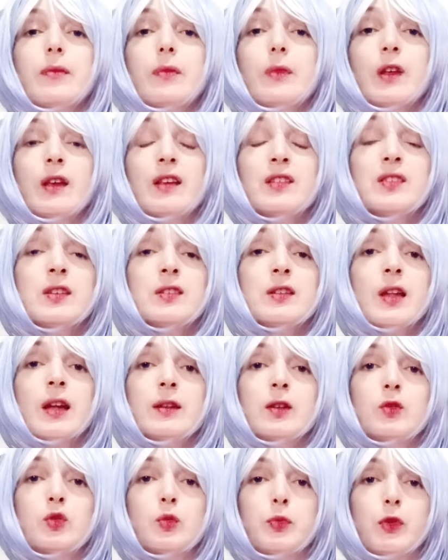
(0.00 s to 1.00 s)
she
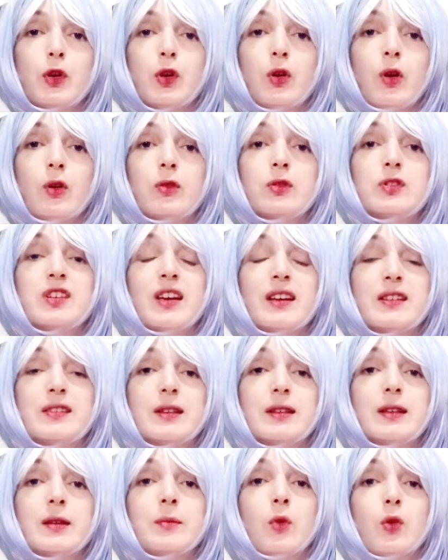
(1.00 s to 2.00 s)
started to prolong
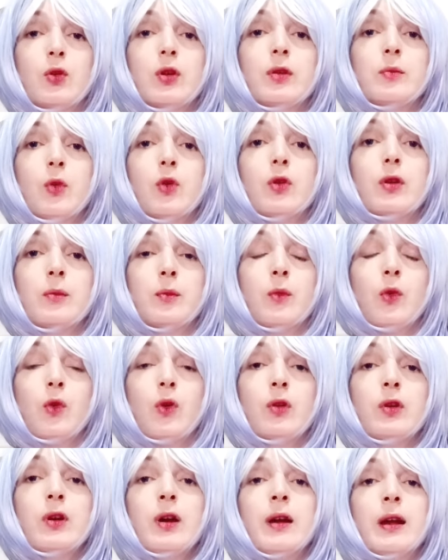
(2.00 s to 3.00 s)
chastity more and more and
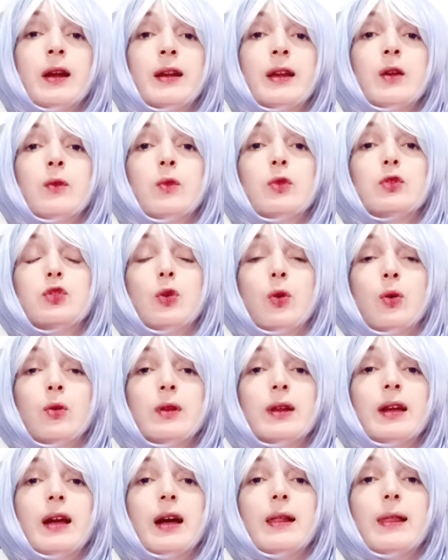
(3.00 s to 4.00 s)
more, and he was
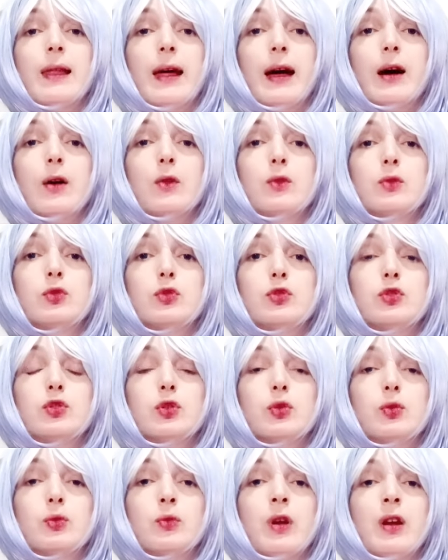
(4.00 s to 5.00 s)
only allowed
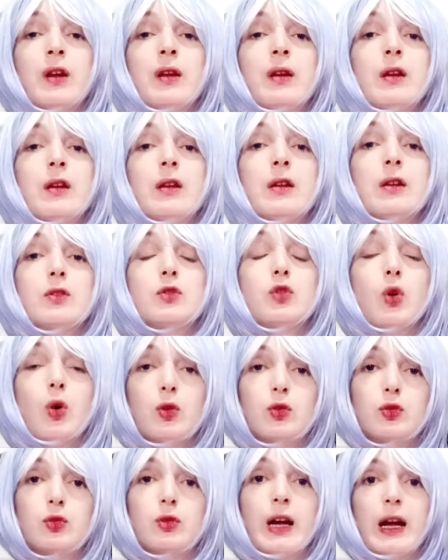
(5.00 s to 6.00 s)
to
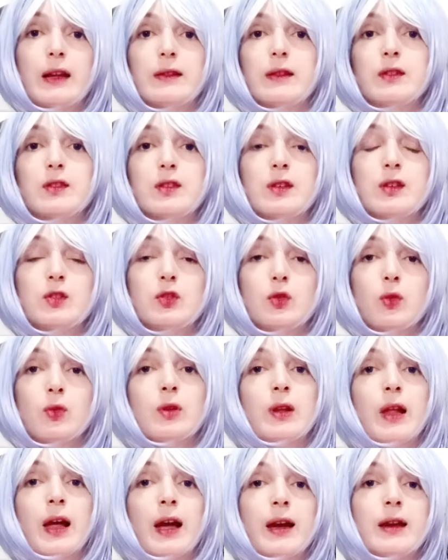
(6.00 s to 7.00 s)
talk to goddesses
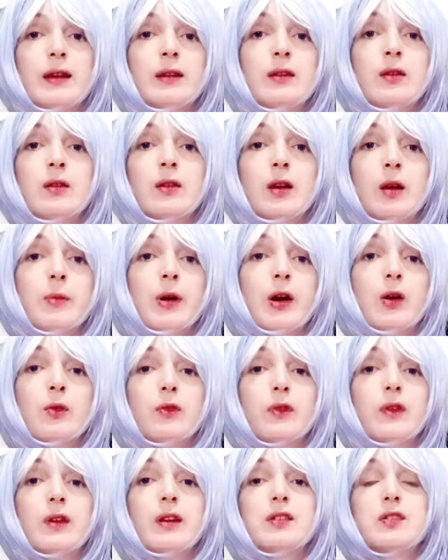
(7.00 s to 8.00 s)
online about
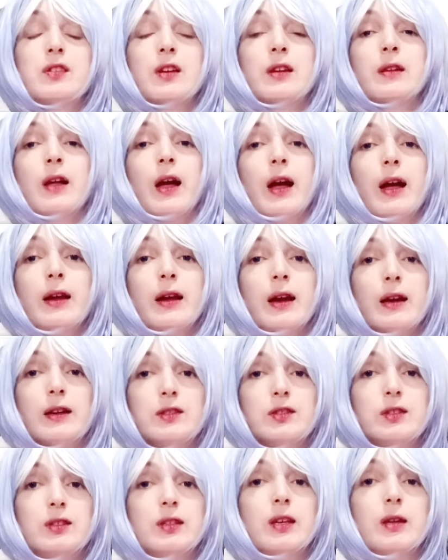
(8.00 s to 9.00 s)
this. And I
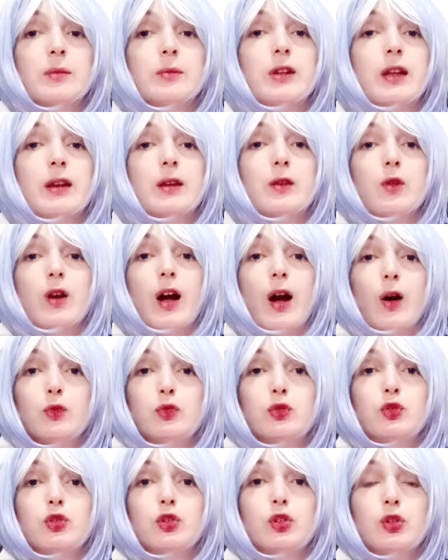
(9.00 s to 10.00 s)
asked him, like, how
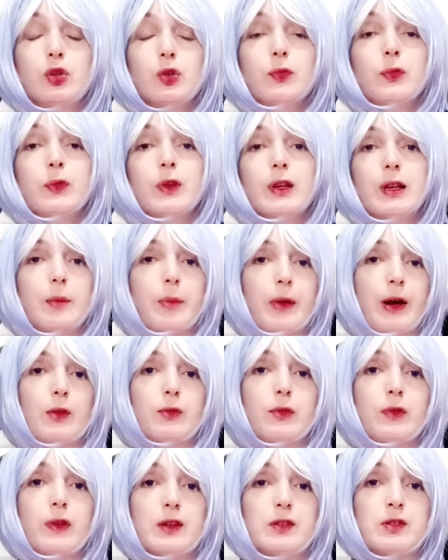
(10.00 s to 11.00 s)
do you feel
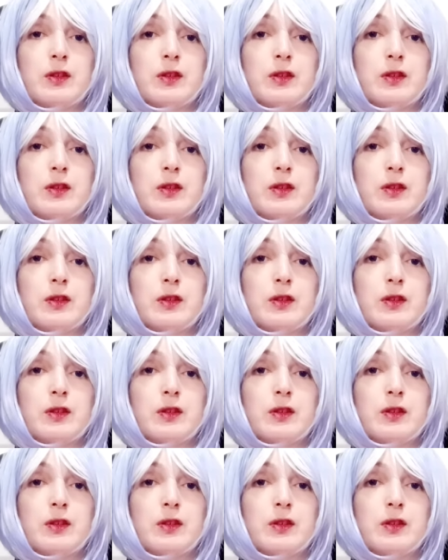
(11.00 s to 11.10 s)
about this?